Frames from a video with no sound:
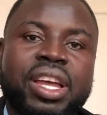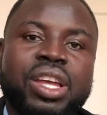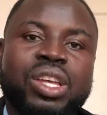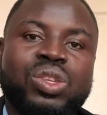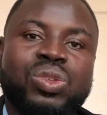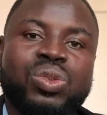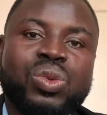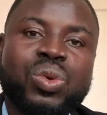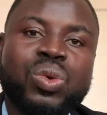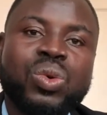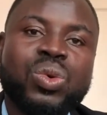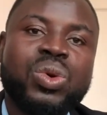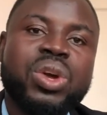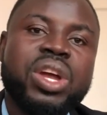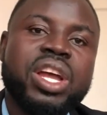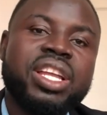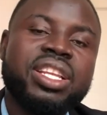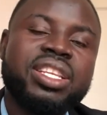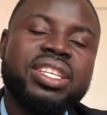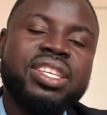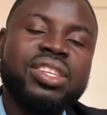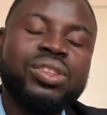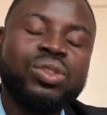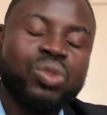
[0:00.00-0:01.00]
So
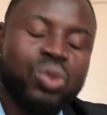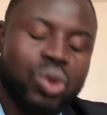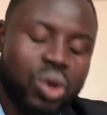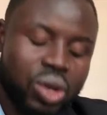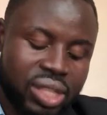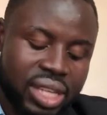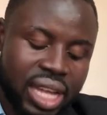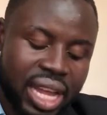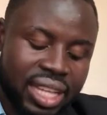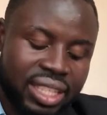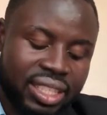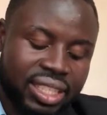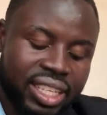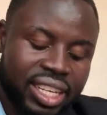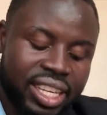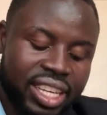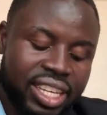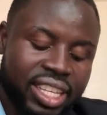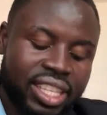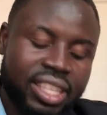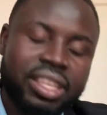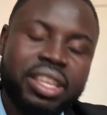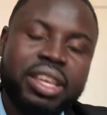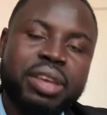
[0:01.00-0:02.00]
those are 3
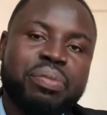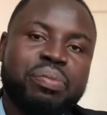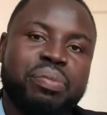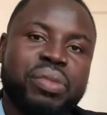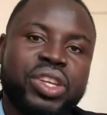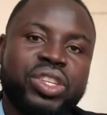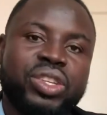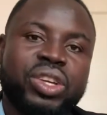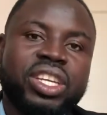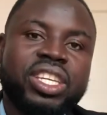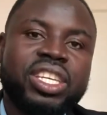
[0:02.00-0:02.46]
major